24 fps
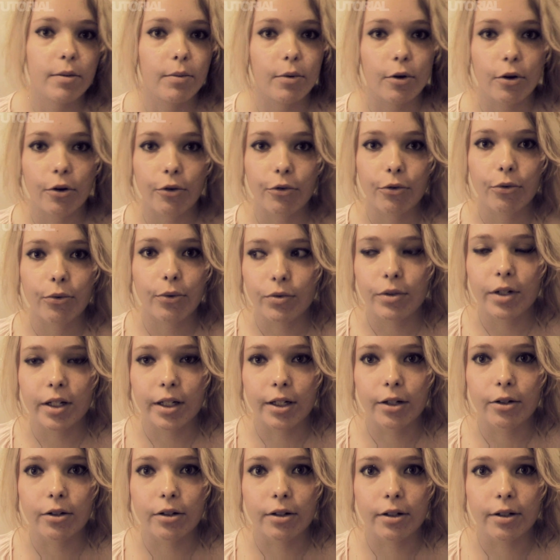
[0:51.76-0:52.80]
they're both
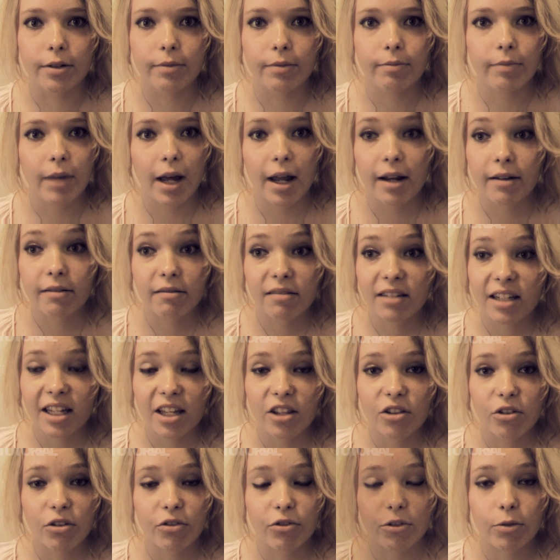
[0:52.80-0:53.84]
really good, and
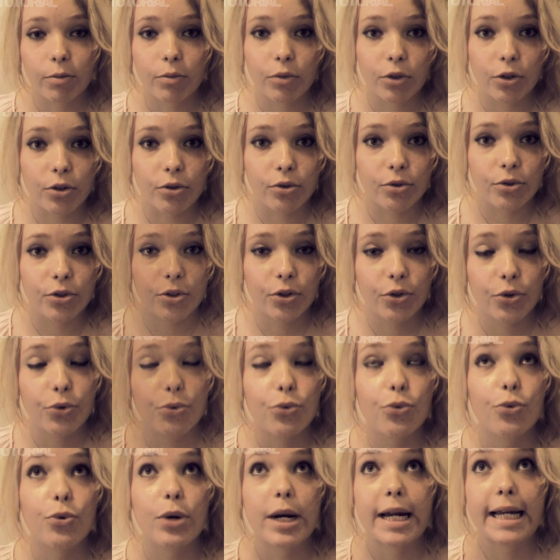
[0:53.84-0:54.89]
neither of them use
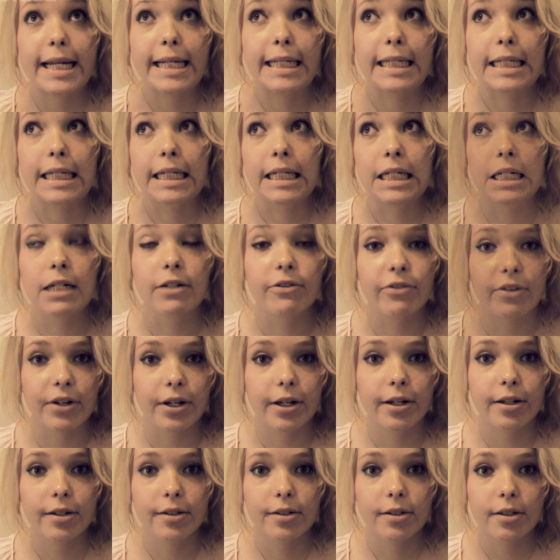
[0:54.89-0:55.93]
crazy
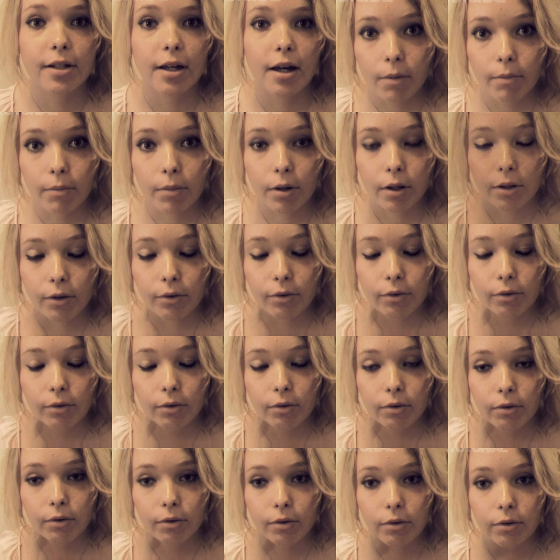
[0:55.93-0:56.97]
effects, but
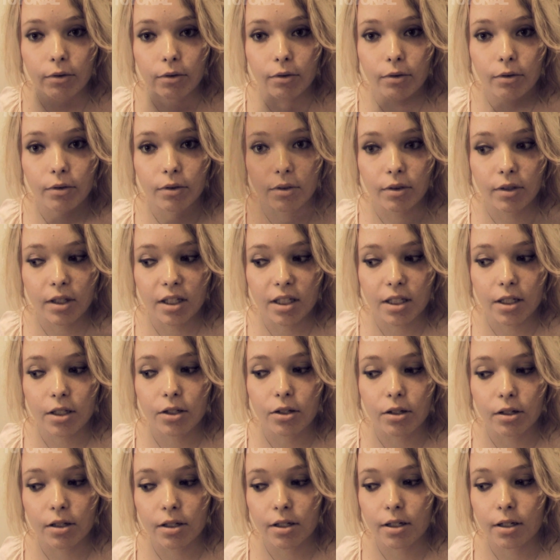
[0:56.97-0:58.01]
this
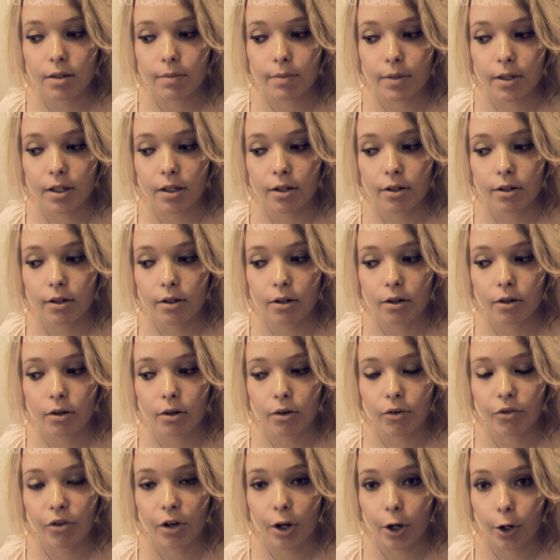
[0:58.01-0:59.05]
is just a bit
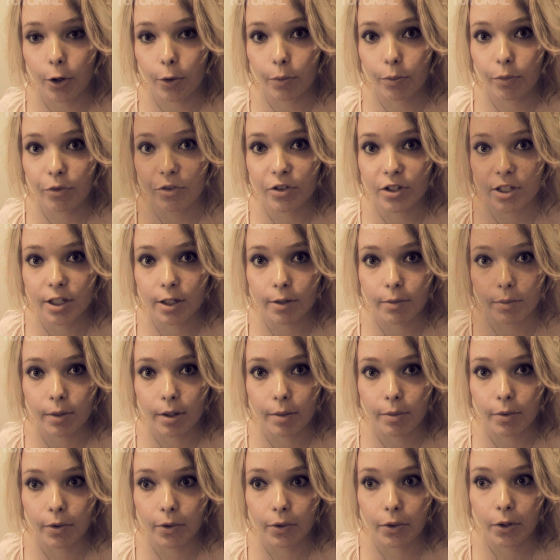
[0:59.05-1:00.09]
of help for some
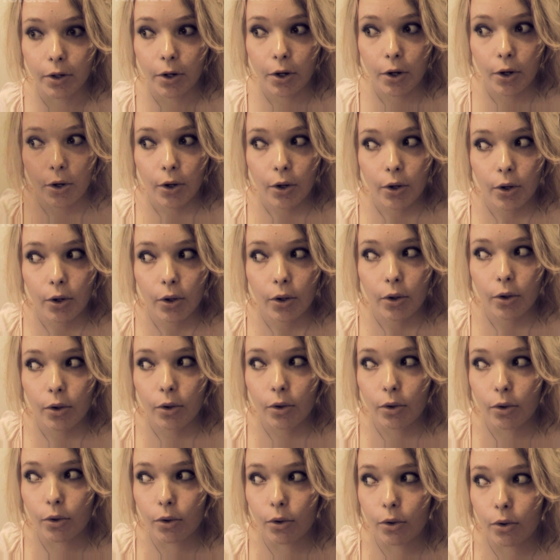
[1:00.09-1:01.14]
people
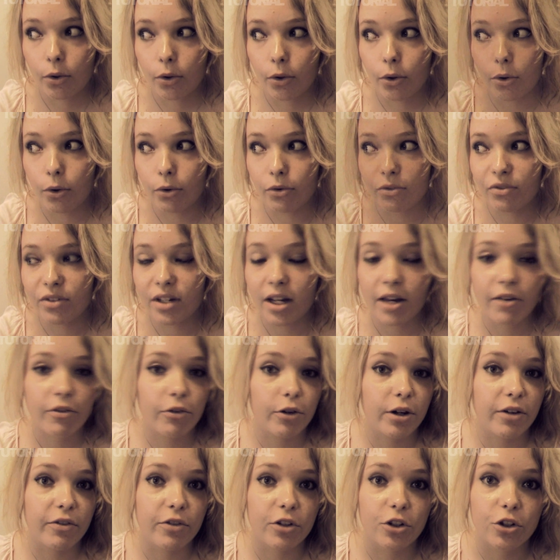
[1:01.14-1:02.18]
who've
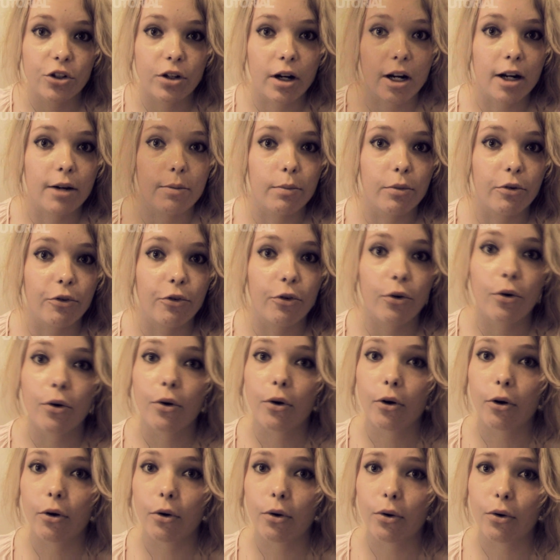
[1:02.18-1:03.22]
never even tried it
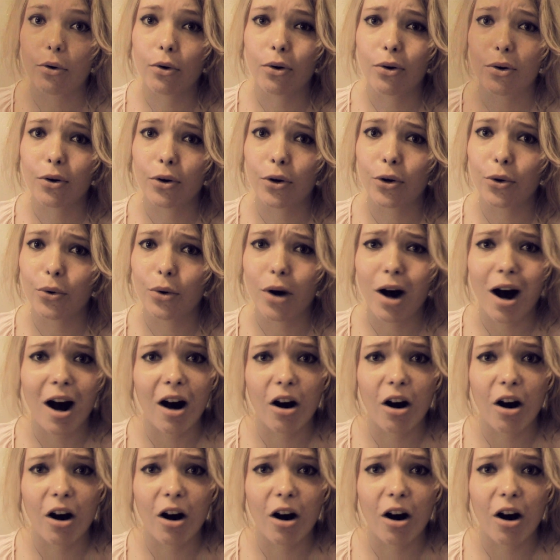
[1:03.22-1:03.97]
before or who